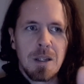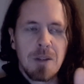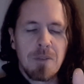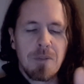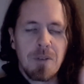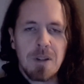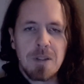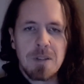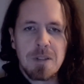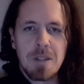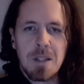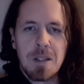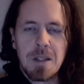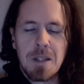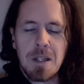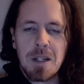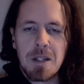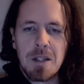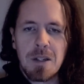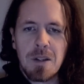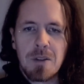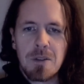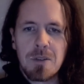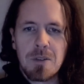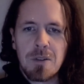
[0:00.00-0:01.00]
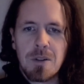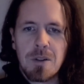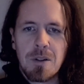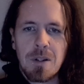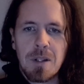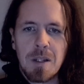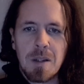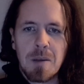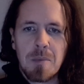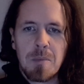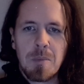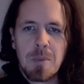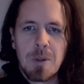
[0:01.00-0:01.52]
if I said that
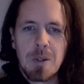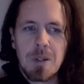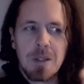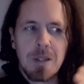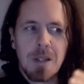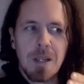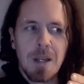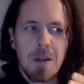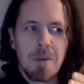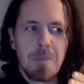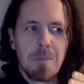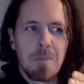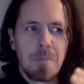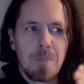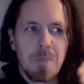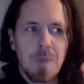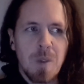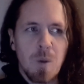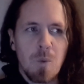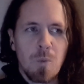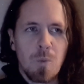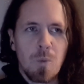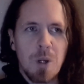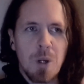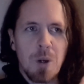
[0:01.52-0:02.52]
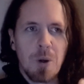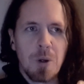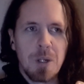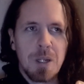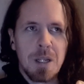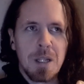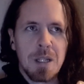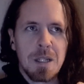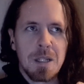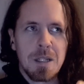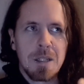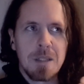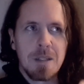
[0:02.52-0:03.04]
yesterday, but yeah, we are
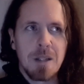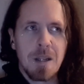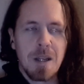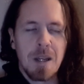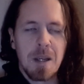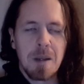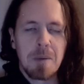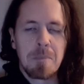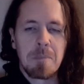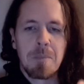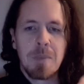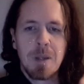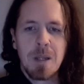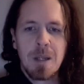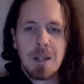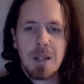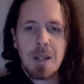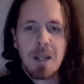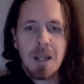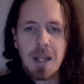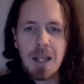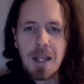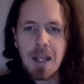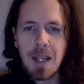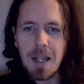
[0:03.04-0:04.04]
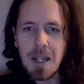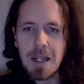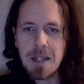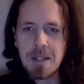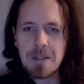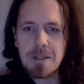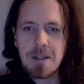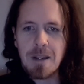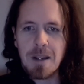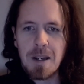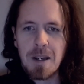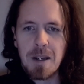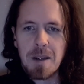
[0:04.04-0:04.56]
killing time,
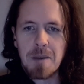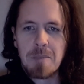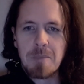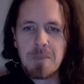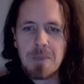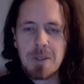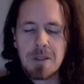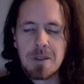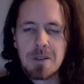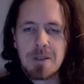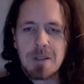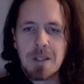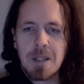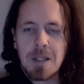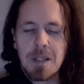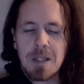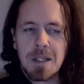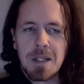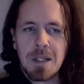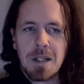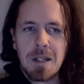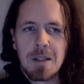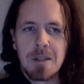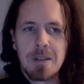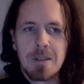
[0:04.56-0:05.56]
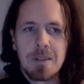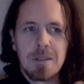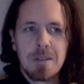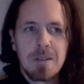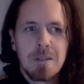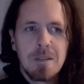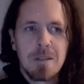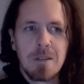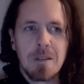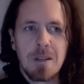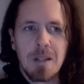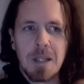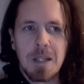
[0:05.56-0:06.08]
and time is killing us.
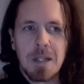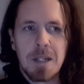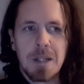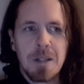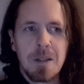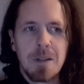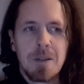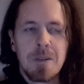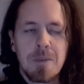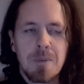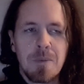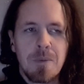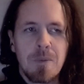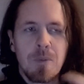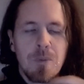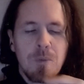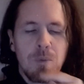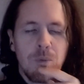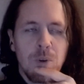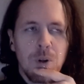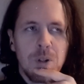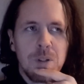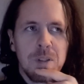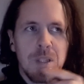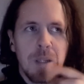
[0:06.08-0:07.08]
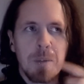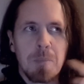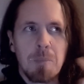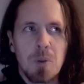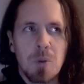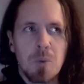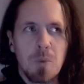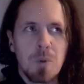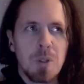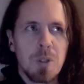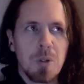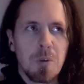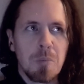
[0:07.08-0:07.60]
Like, for
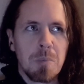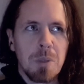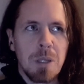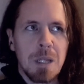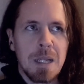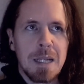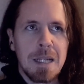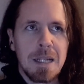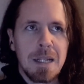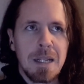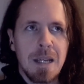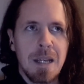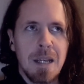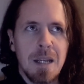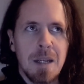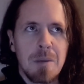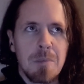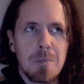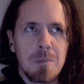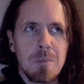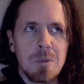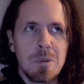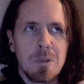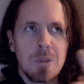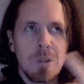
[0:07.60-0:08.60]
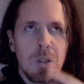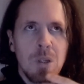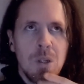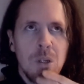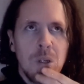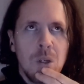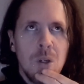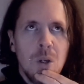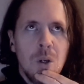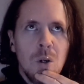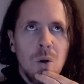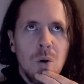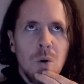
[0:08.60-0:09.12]
example, when you're playing games
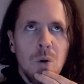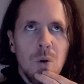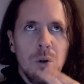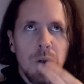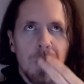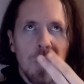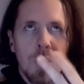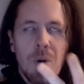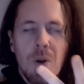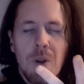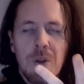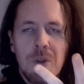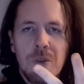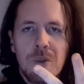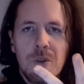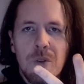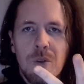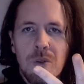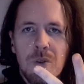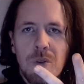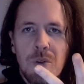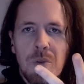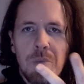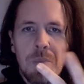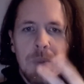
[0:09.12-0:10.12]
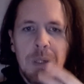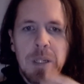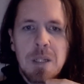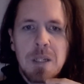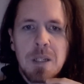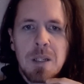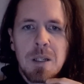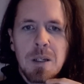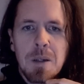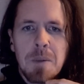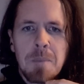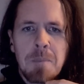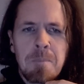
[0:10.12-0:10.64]
or you're on social
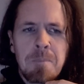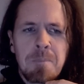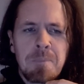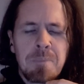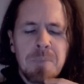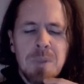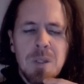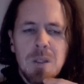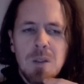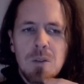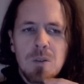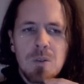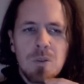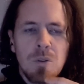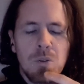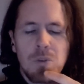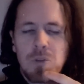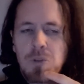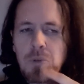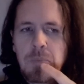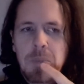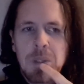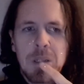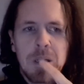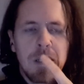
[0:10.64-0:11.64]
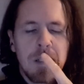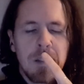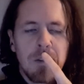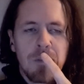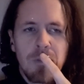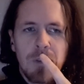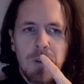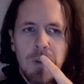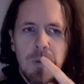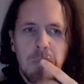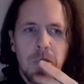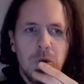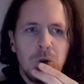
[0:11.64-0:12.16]
media
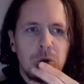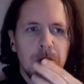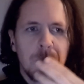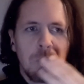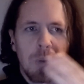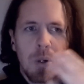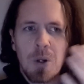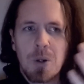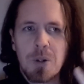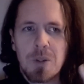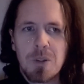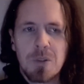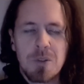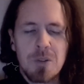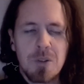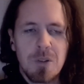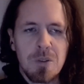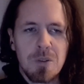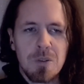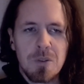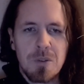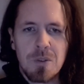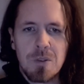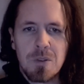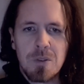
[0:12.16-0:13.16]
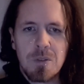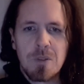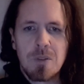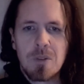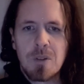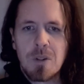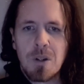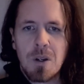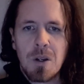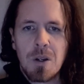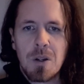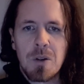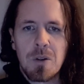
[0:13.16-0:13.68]
for the most part is just
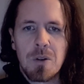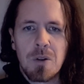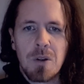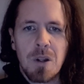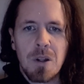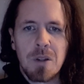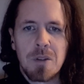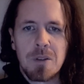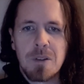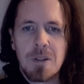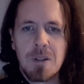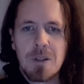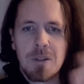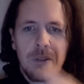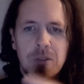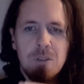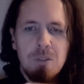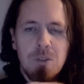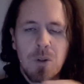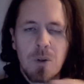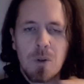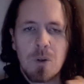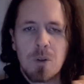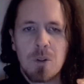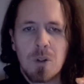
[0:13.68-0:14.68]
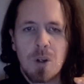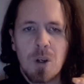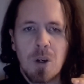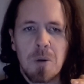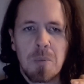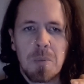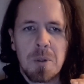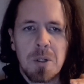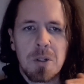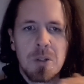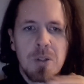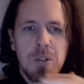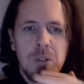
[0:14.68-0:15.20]
utter nonsense, total
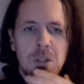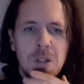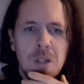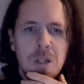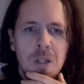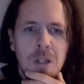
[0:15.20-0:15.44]
garbage,